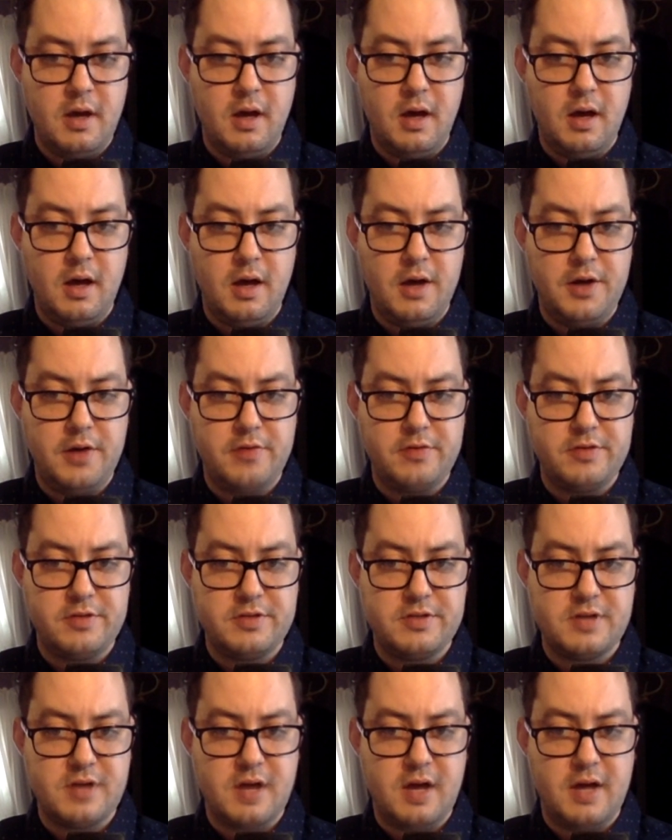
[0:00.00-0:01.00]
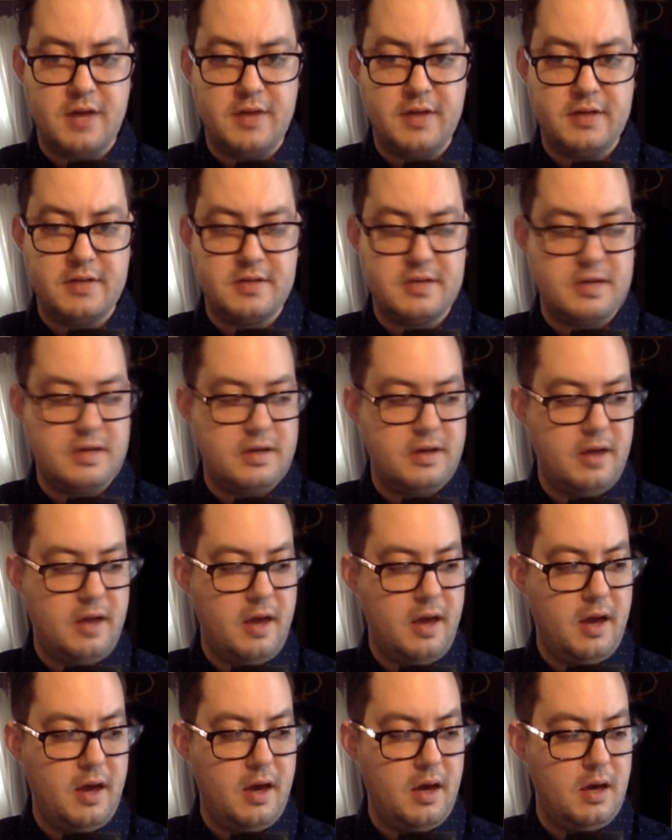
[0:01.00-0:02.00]
Another design that is in
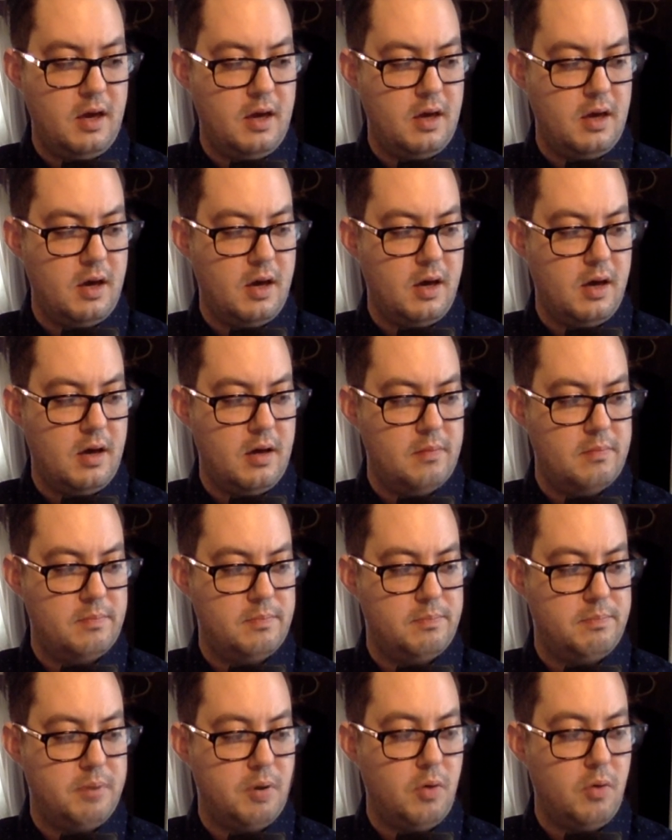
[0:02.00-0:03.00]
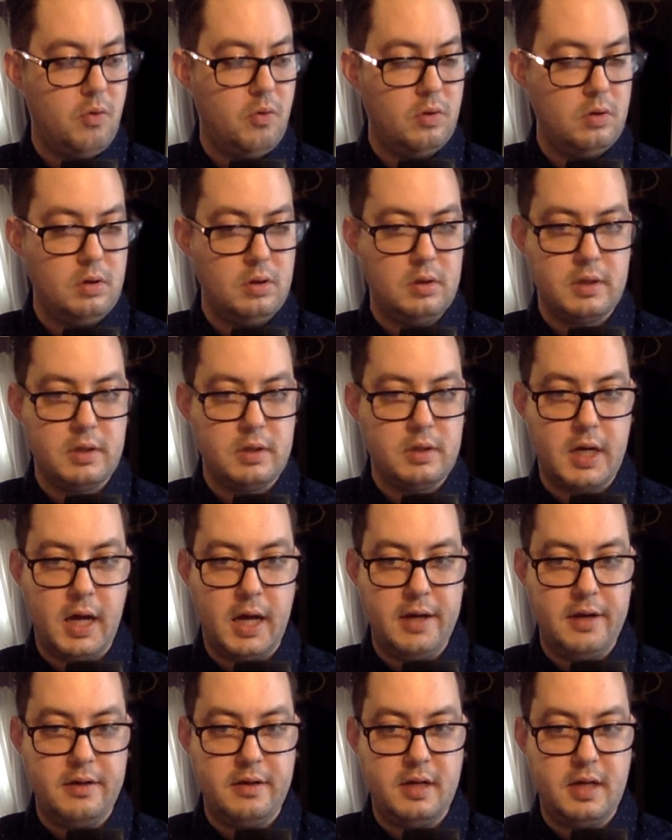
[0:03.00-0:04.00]
a bowl
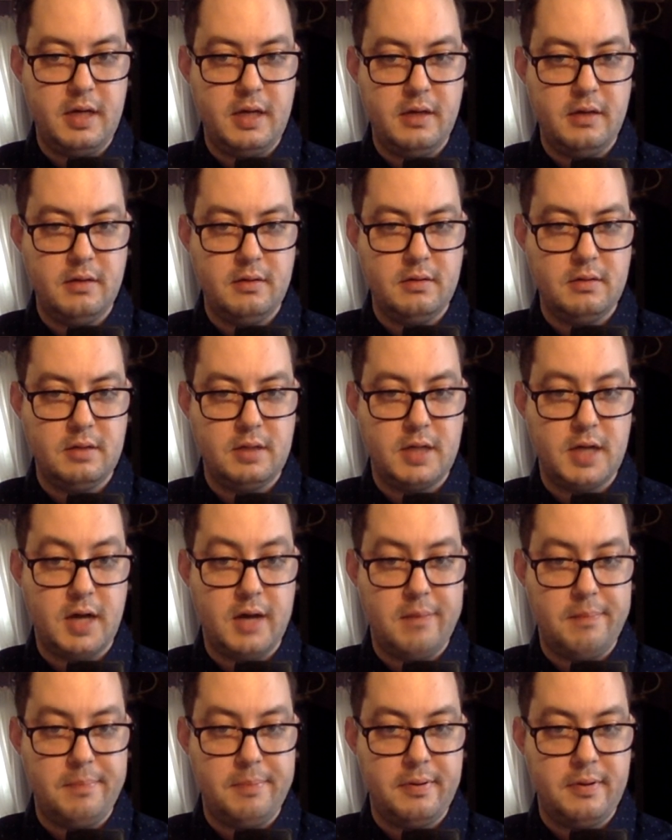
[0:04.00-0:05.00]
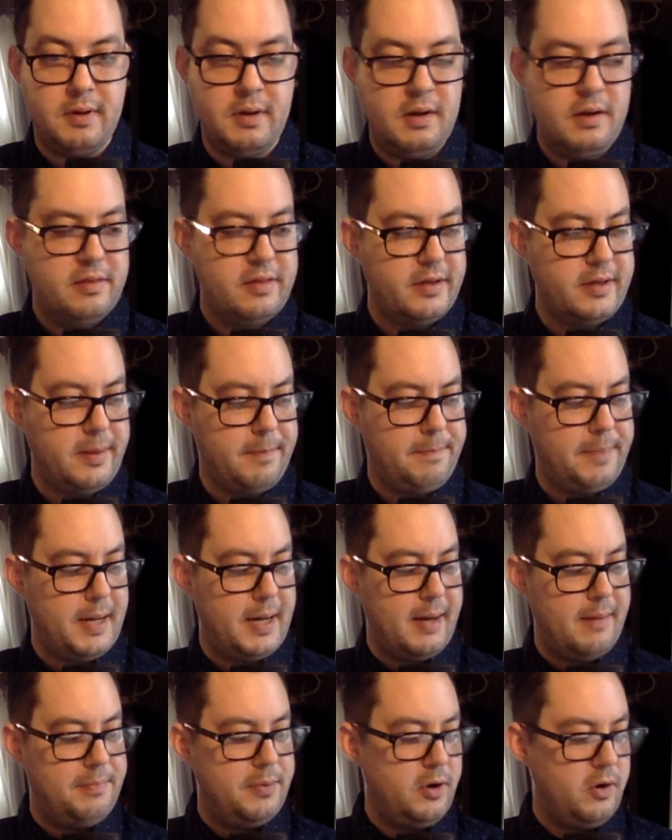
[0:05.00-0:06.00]
kind of deal, cup that you
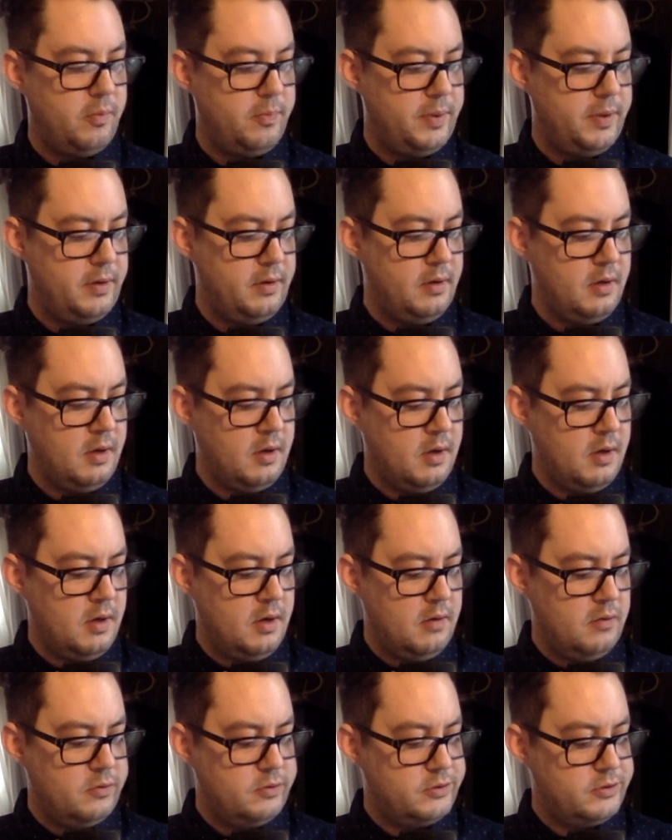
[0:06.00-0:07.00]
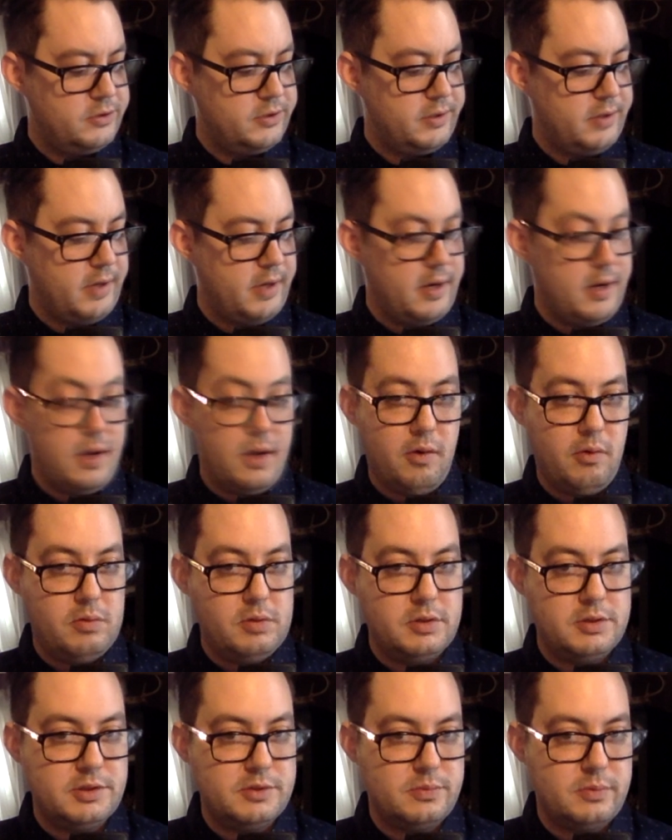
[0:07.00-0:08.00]
pop open, which again, I
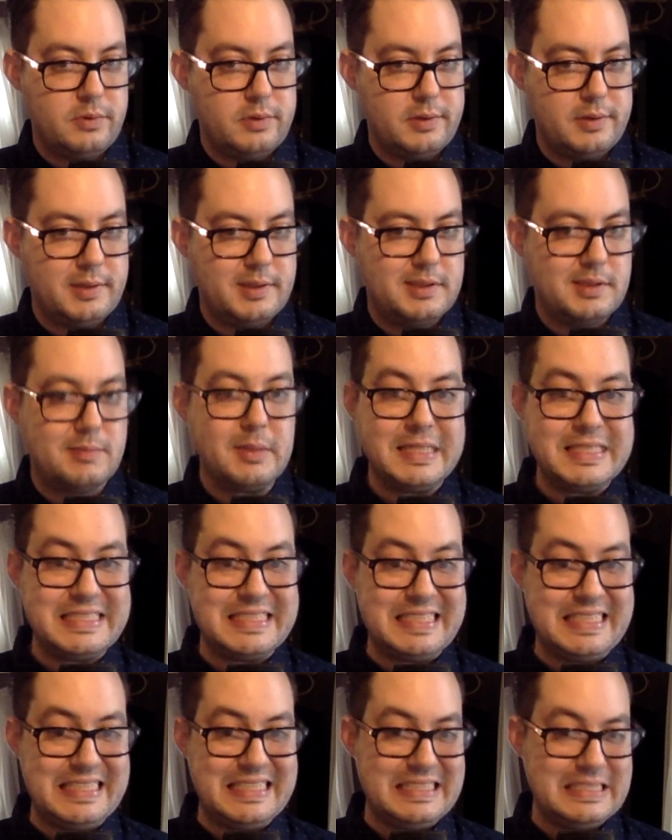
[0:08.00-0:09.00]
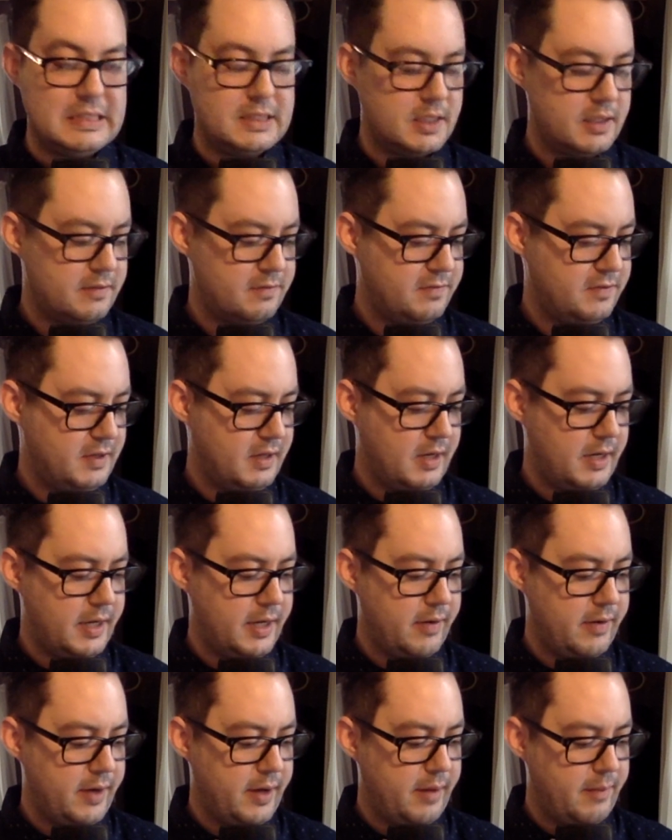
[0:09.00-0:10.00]
always just worry like some disease is gonna fly
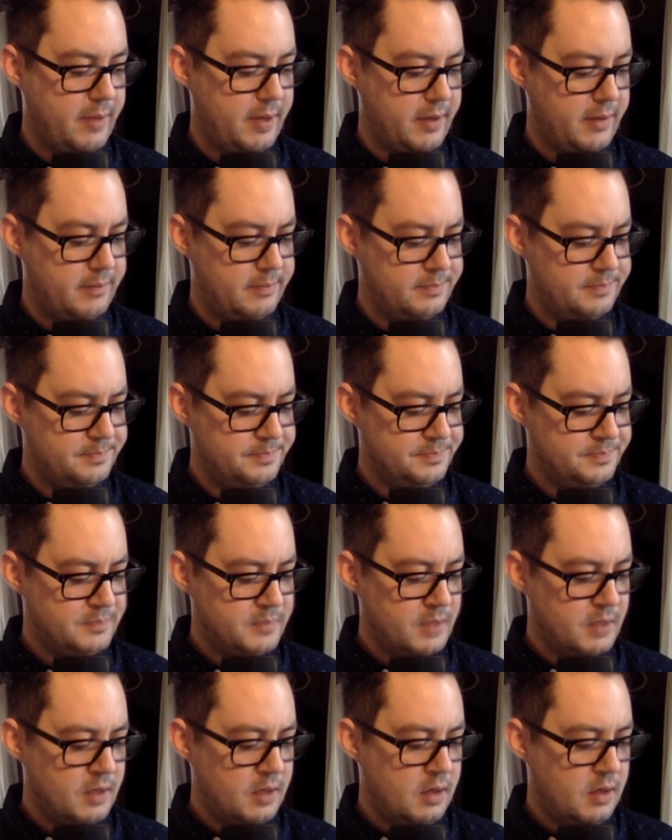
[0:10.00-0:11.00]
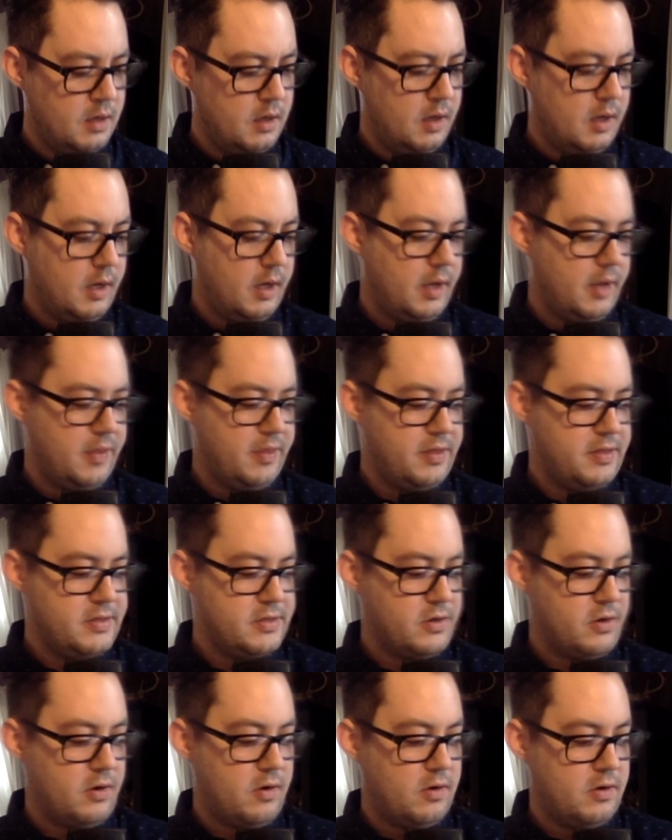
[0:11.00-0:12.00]
out at me. These
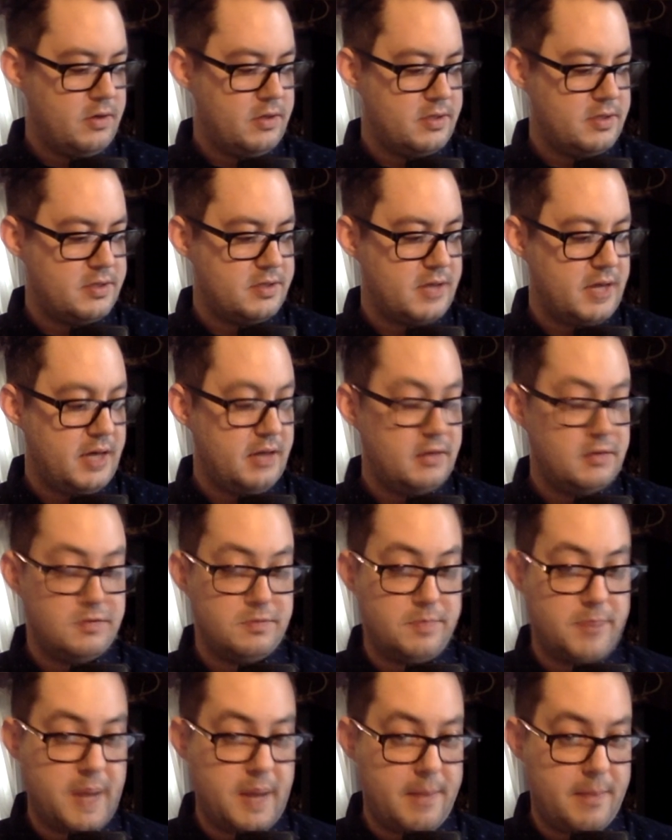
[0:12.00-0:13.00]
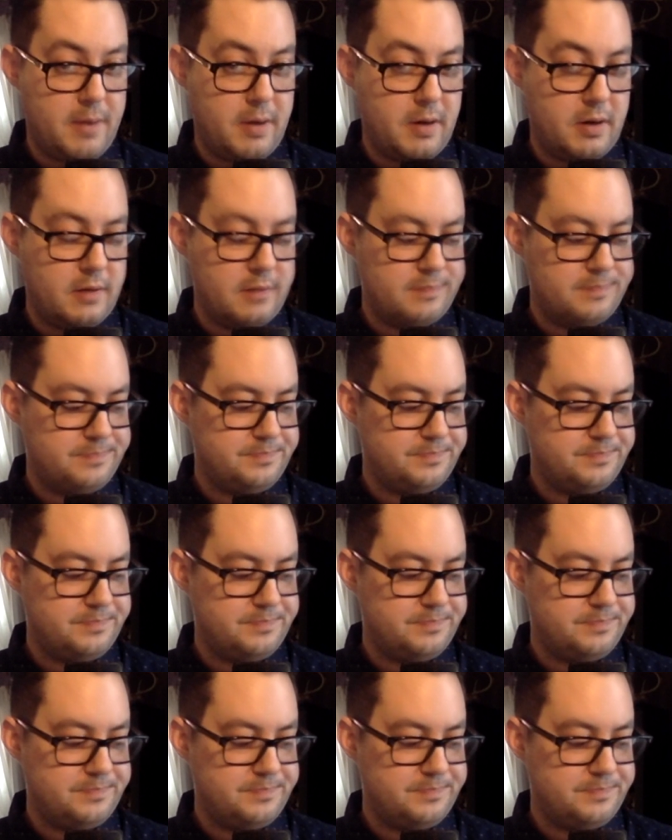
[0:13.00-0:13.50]
are on a scale of pepper.